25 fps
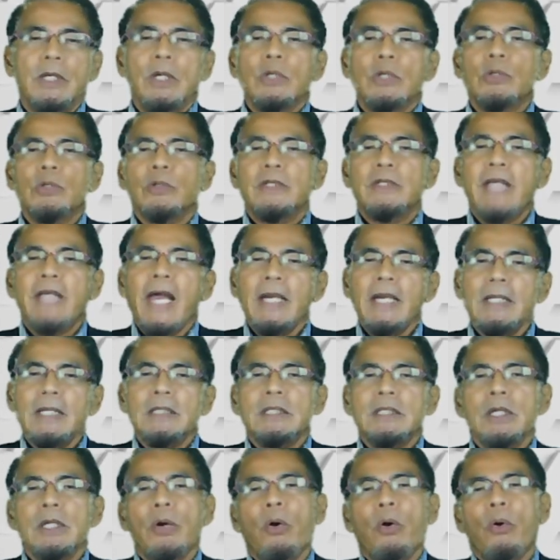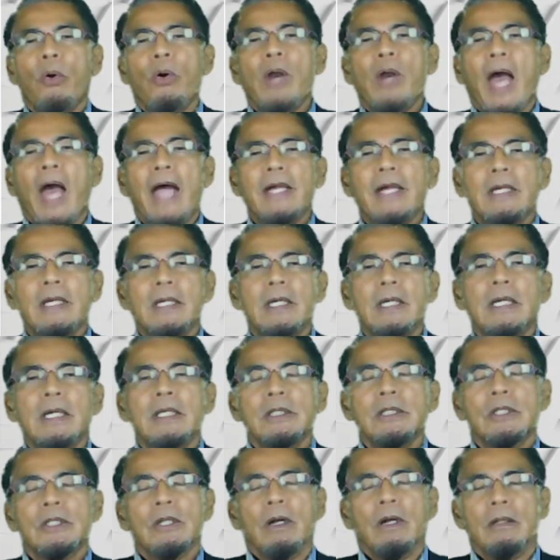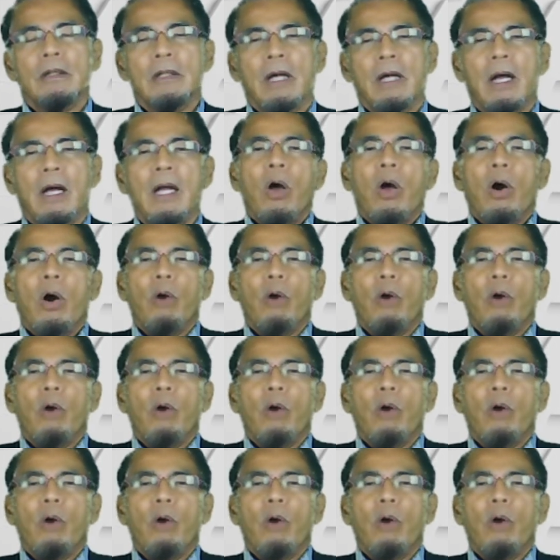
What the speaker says: So that is the whole idea, Insha'Allah,